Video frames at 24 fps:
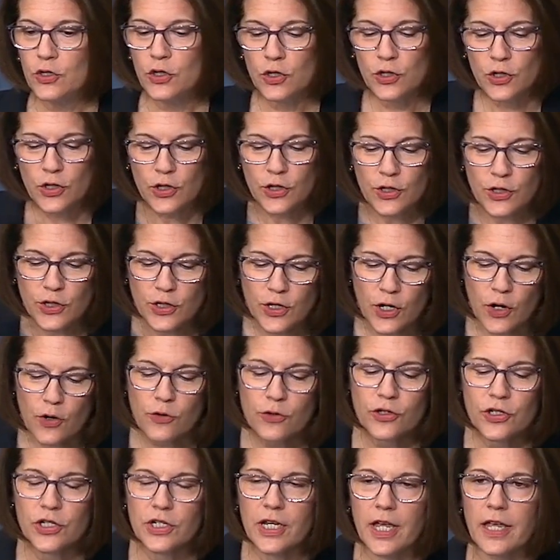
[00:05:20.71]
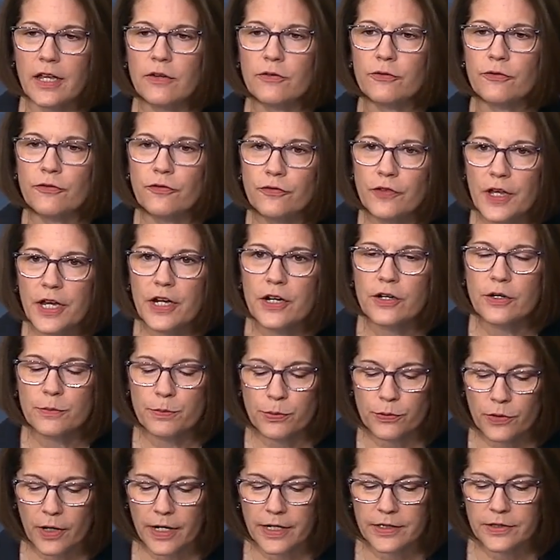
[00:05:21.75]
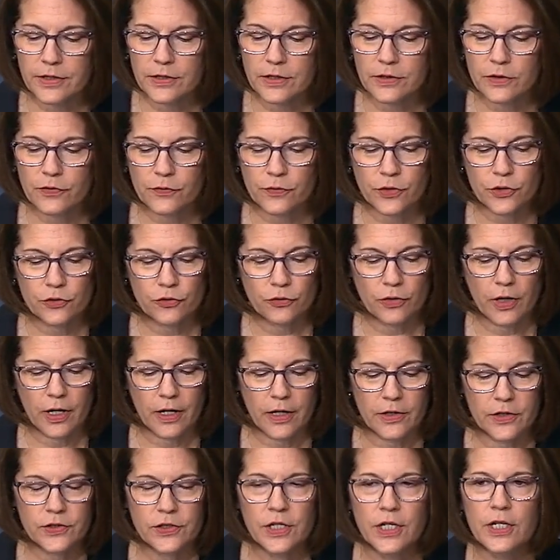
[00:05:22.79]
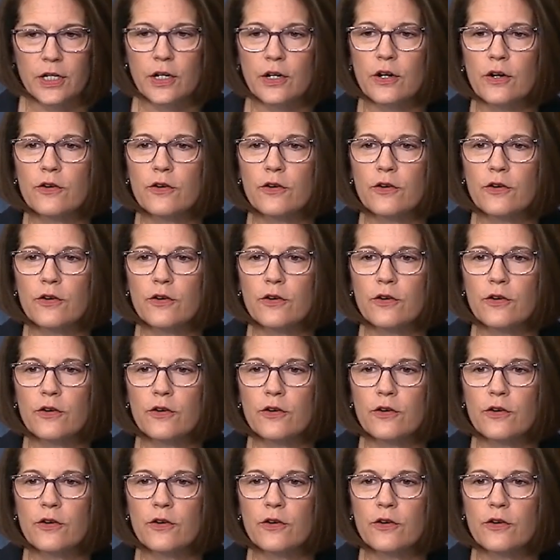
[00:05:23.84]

to negotiate fair prices for drugs